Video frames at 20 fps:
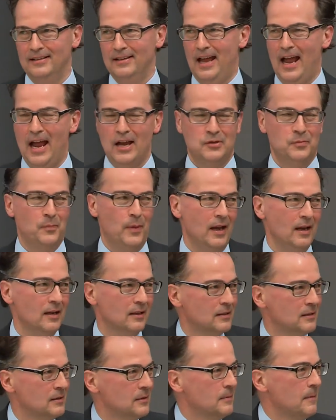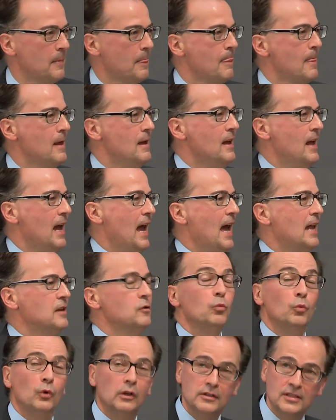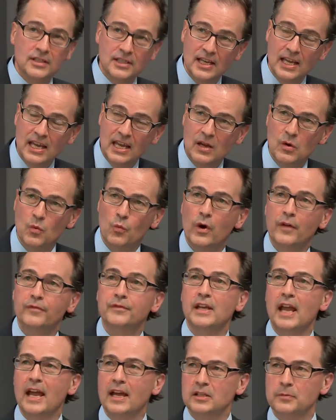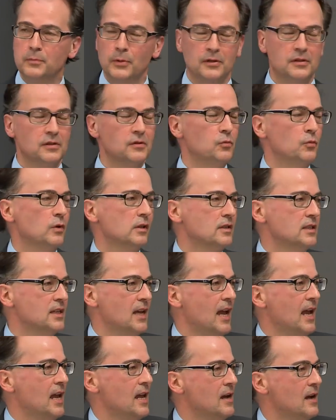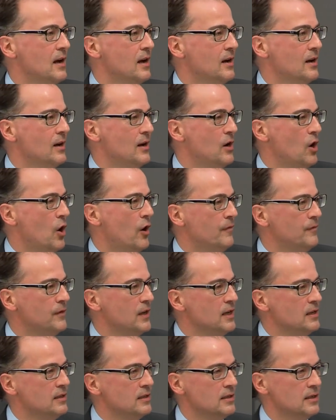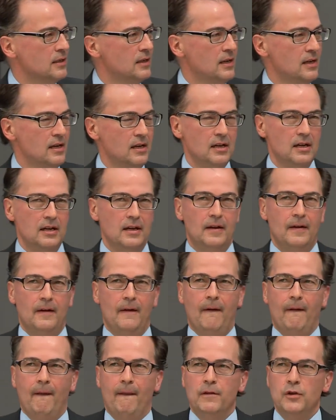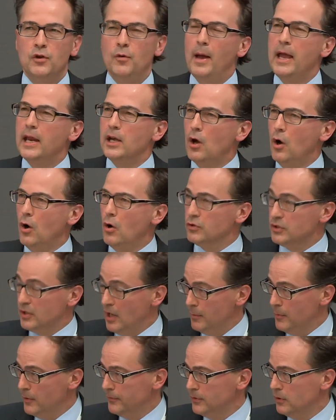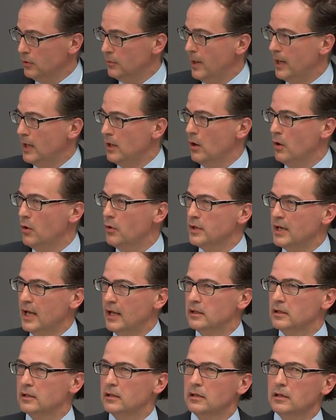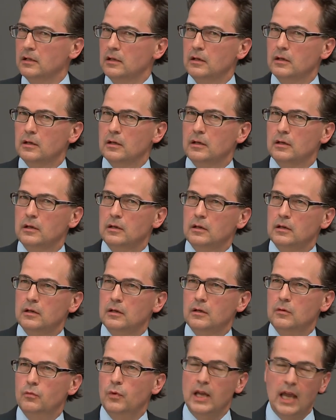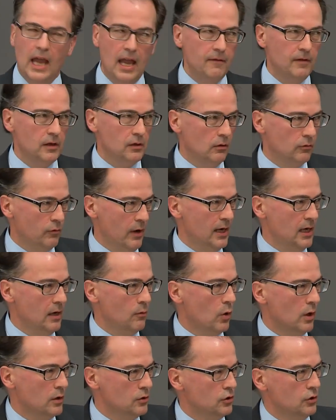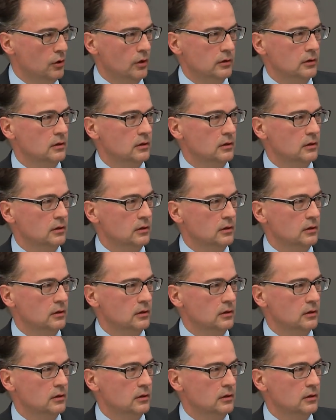aspect, and we'll see what the experts will say on this. You may know, some of you may know, that we gave it already one shot